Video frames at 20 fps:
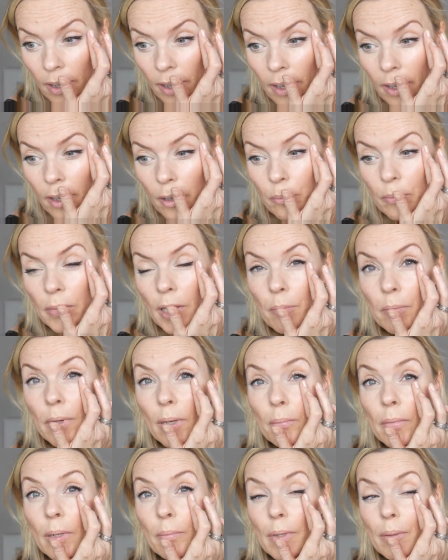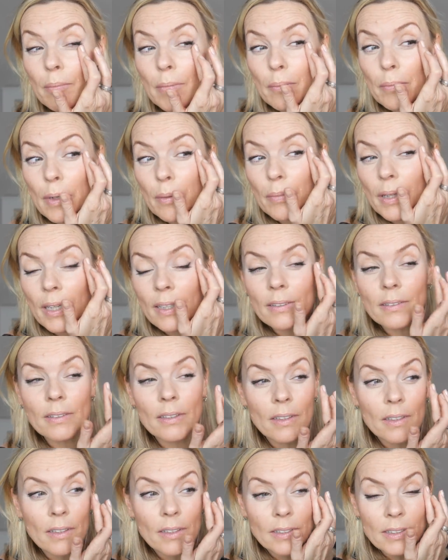Um, blend, blend, blend, blend, blend, blend, blend.
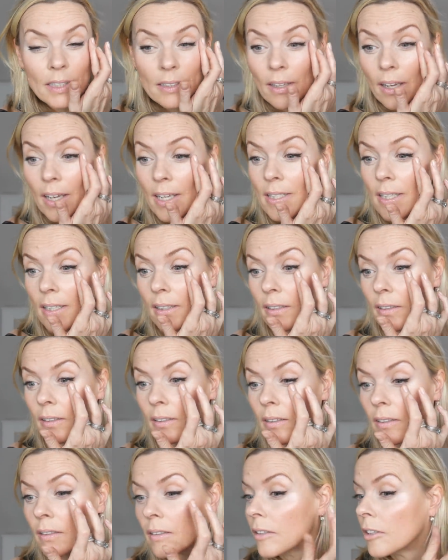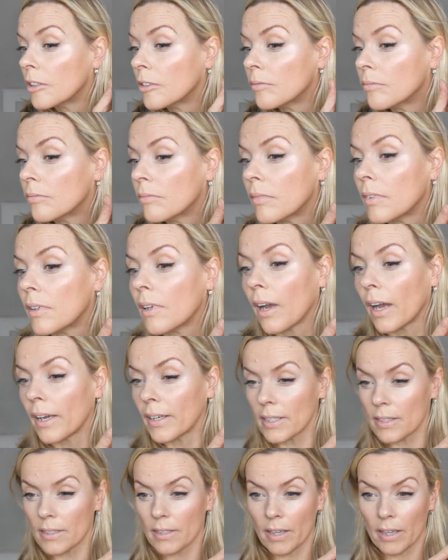It's a nice little line,
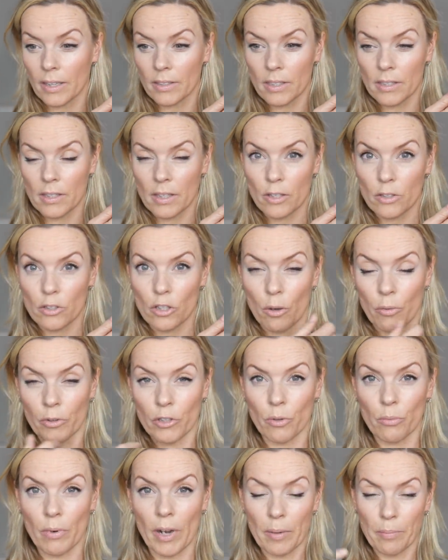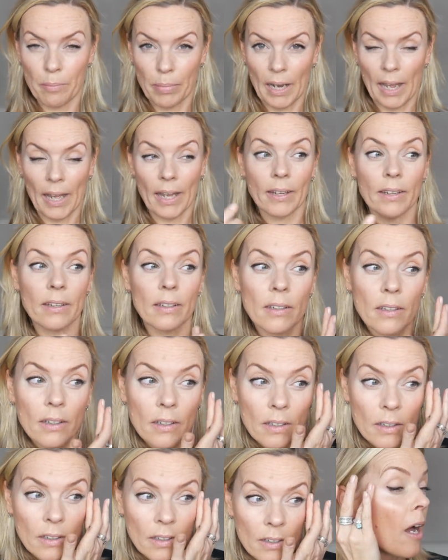isn't it? Just at the top when you're wearing black.
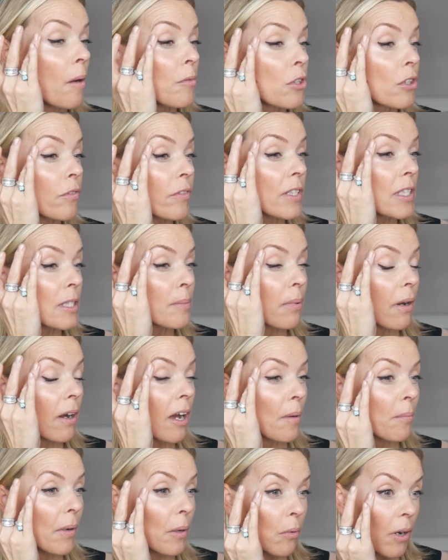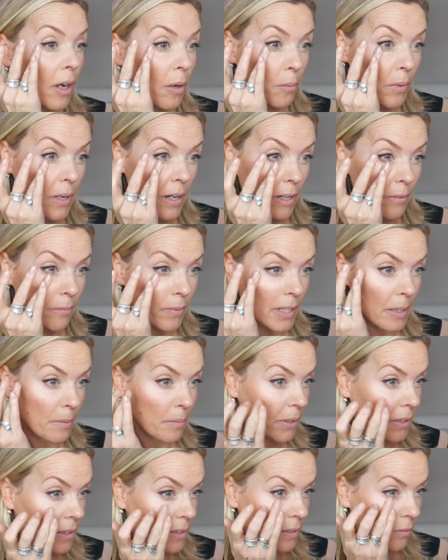I'm sort of inspired by what I'm wearing really
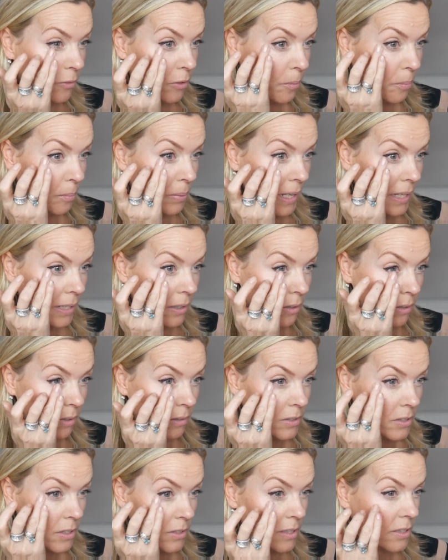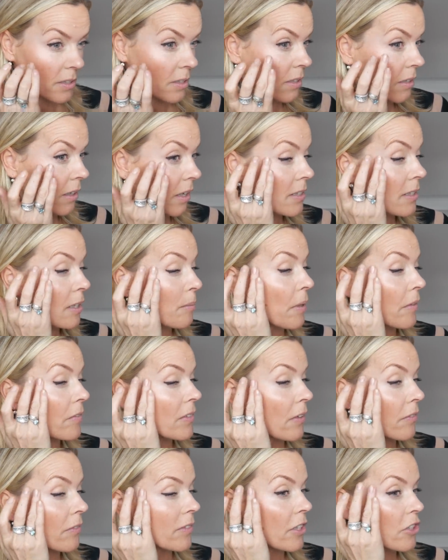because I've got black on, so it's just a nice little bit of
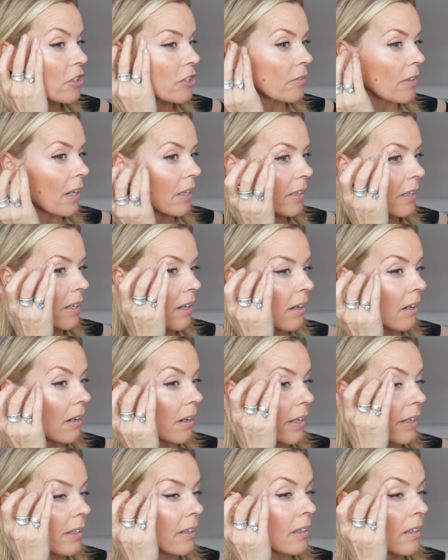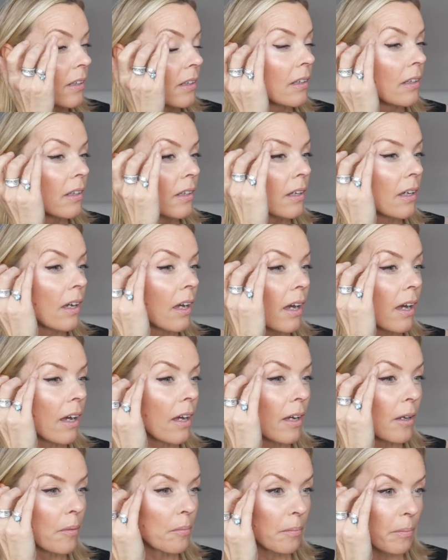definition around the eye.
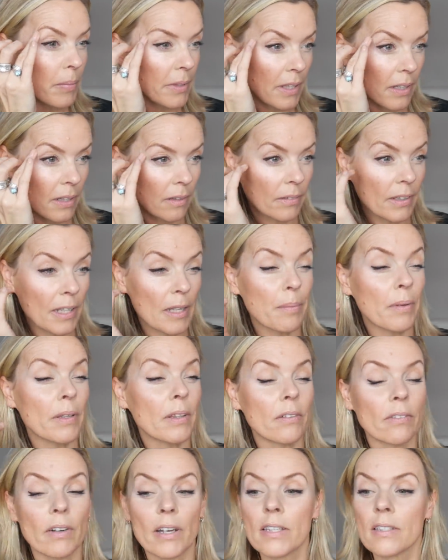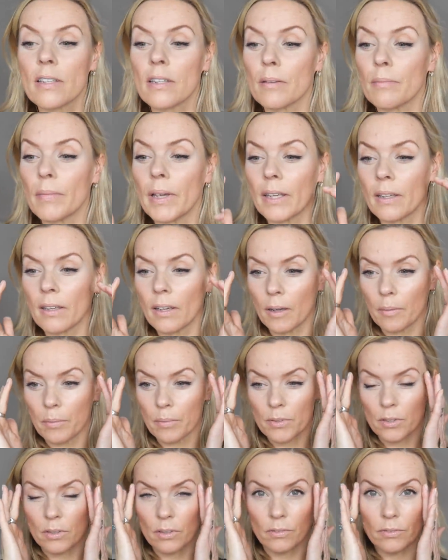Um, but then I'm keeping the rest of the makeup
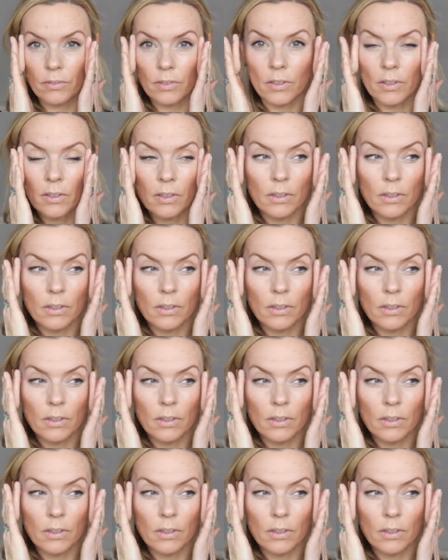sort of